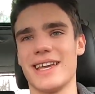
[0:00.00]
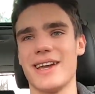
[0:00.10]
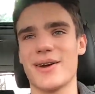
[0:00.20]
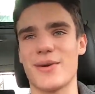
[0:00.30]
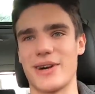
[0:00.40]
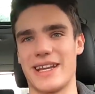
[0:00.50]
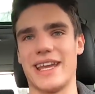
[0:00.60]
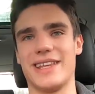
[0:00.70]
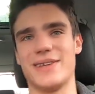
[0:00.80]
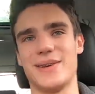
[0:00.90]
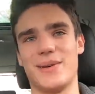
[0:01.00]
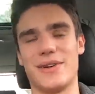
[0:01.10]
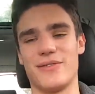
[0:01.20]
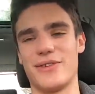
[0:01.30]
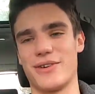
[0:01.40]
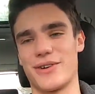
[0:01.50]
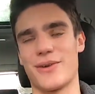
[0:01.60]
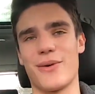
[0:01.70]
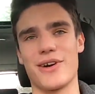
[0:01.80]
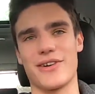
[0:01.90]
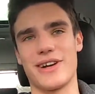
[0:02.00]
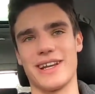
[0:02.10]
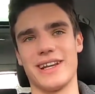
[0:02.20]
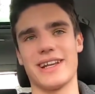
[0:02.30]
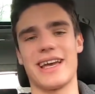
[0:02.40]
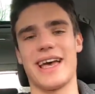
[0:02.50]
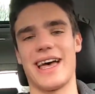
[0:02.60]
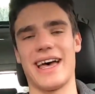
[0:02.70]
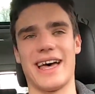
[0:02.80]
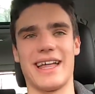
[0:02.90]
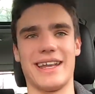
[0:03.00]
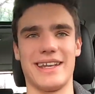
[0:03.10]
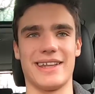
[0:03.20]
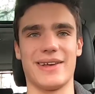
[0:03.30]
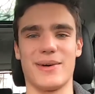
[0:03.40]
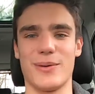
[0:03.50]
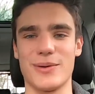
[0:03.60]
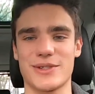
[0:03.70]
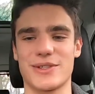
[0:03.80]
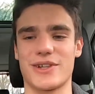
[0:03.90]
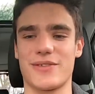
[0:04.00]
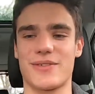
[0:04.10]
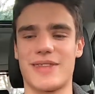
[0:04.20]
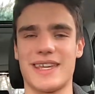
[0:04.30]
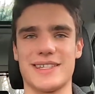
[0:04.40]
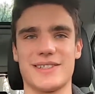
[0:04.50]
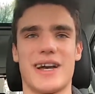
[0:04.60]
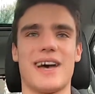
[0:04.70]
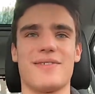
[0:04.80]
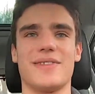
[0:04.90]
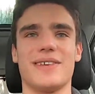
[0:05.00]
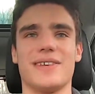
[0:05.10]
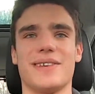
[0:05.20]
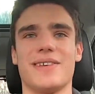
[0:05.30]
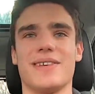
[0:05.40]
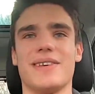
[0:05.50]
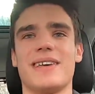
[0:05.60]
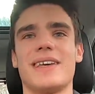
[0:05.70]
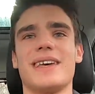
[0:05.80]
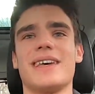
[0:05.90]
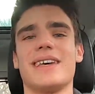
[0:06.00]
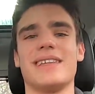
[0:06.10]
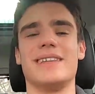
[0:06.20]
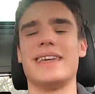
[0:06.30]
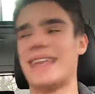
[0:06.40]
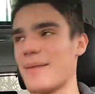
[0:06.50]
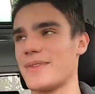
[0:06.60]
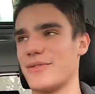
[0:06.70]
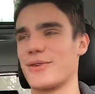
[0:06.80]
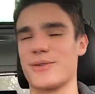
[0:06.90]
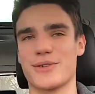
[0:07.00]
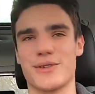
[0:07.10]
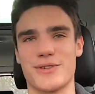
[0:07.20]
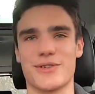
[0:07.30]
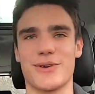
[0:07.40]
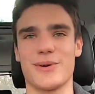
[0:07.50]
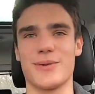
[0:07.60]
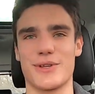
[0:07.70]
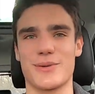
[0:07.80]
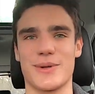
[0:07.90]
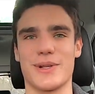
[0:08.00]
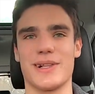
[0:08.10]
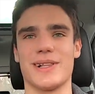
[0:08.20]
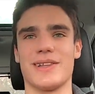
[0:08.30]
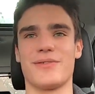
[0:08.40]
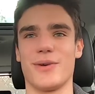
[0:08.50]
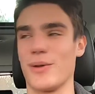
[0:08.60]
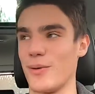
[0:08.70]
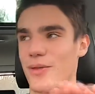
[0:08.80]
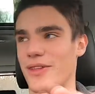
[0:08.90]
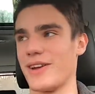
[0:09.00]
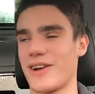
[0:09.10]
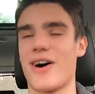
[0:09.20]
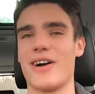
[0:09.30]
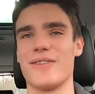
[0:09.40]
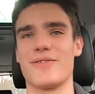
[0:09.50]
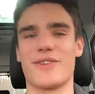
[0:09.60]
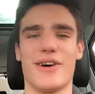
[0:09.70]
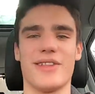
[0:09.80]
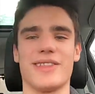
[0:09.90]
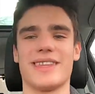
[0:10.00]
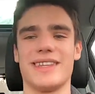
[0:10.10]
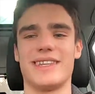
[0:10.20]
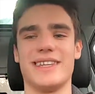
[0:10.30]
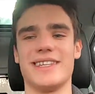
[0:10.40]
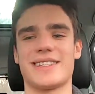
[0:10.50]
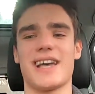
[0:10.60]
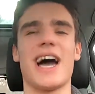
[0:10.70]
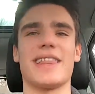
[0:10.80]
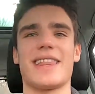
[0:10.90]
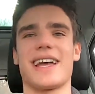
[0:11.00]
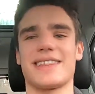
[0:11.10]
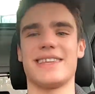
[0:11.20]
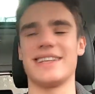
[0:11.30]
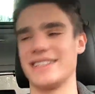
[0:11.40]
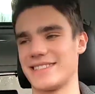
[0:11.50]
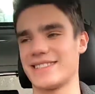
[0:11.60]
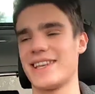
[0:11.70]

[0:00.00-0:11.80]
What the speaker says: corrugate you if you're cornering, and all sort of things. You have the adaptive cruise control, which will follow the car in front, and these high-tech things